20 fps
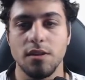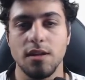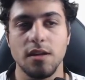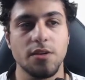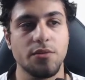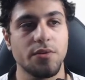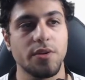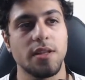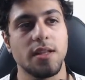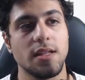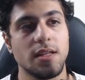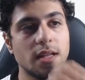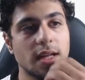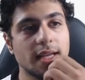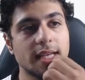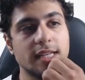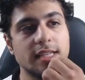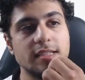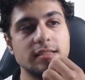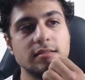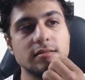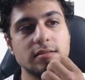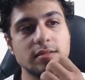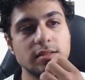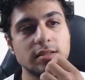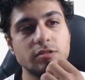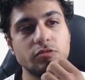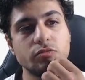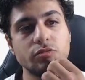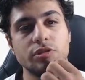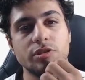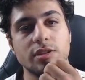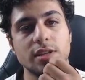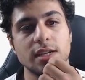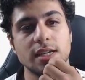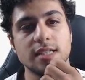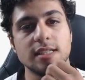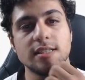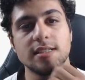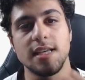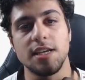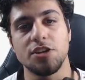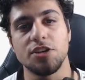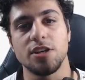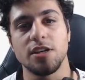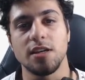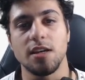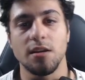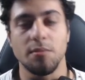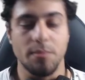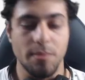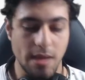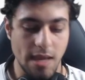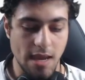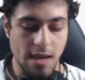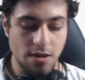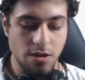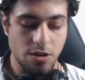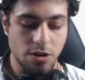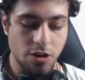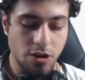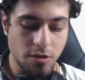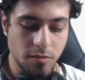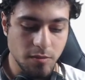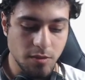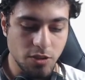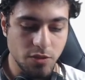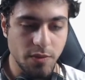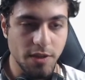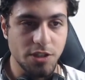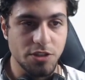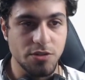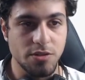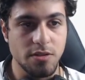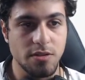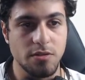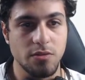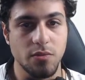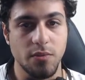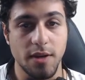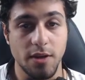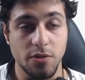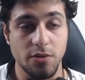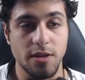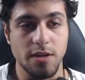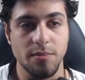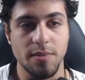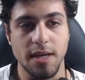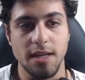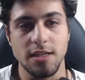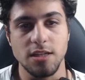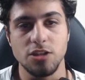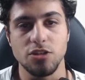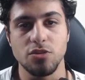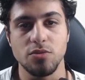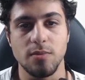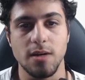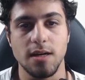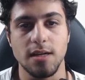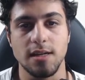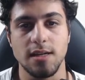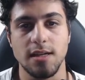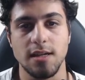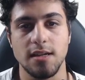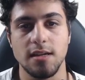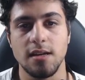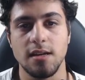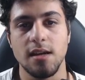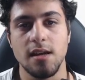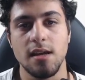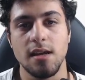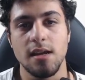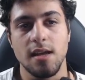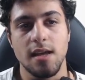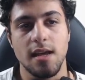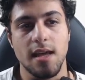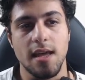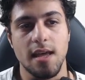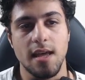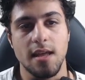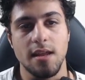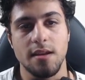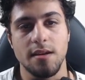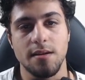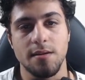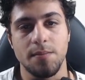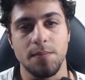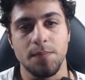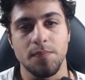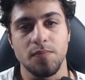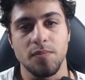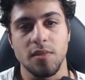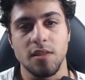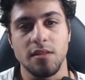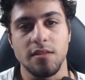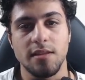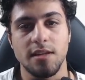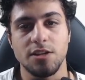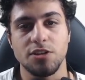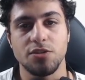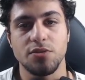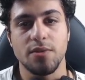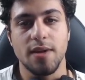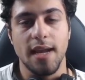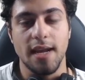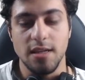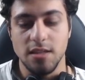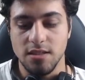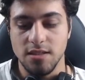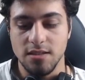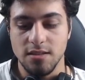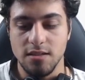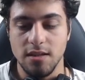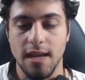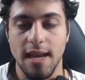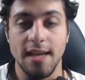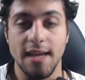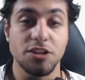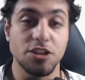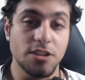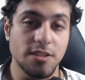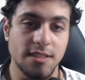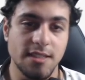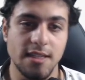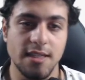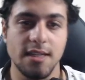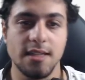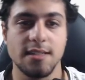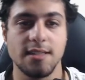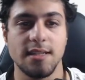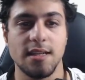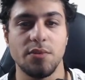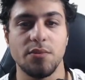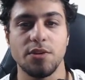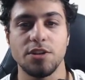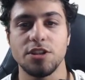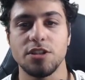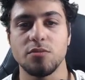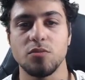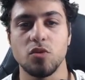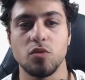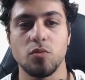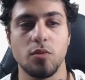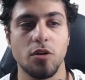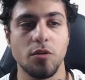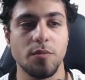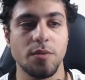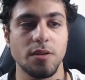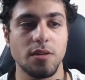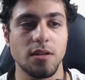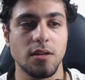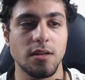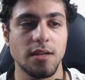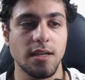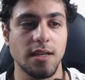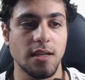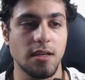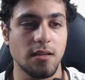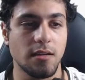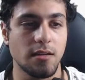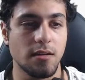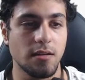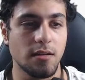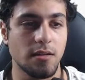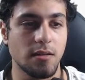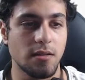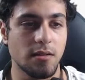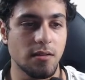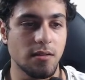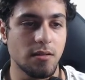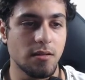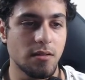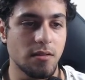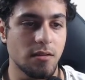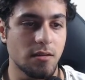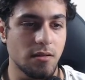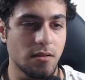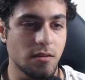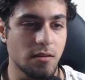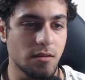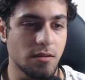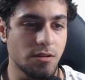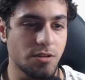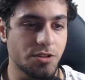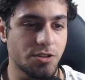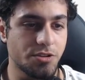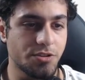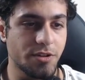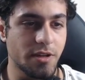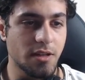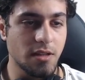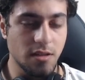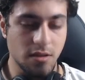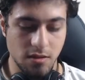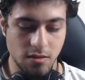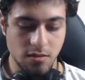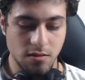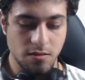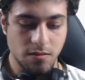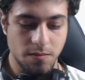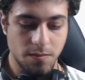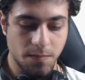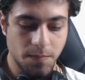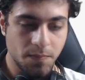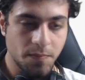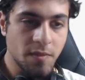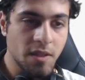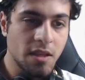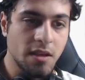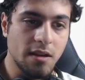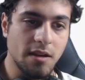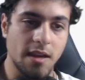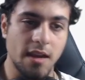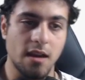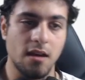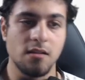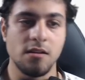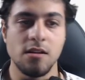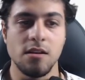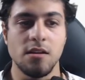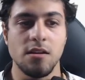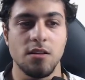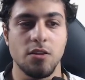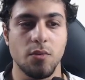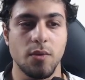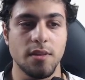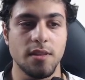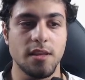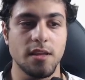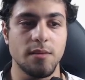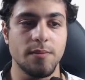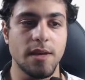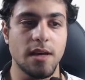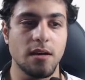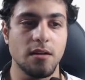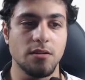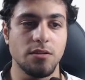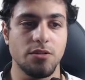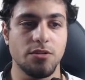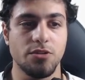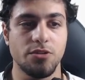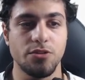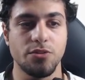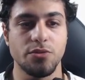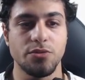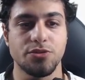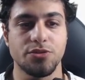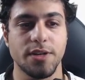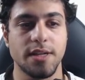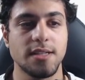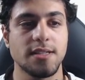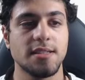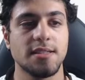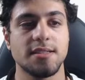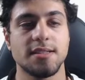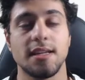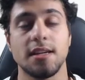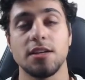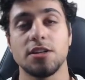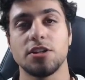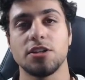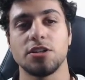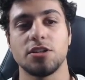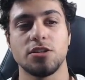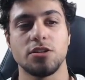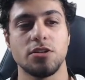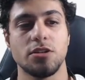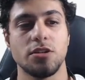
I really like with this is that you can compare terms. We could compare digital marketing and digital agency and see which is more popular in Australia. Now, the one thing about Google Trends is that it doesn't